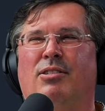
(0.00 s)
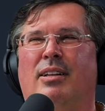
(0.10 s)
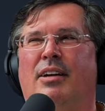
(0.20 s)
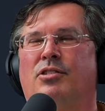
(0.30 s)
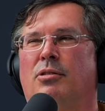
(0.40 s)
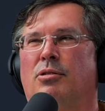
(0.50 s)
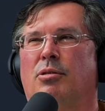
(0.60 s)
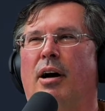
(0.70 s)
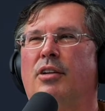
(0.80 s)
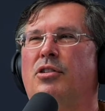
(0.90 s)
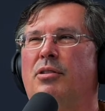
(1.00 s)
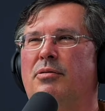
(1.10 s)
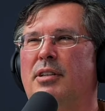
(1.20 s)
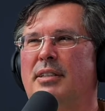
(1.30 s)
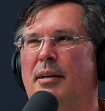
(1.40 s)
classical
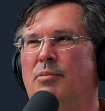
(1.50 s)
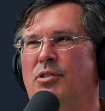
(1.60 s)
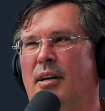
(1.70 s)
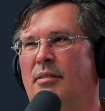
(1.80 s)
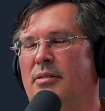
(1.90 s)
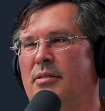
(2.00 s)
crossover type stuff.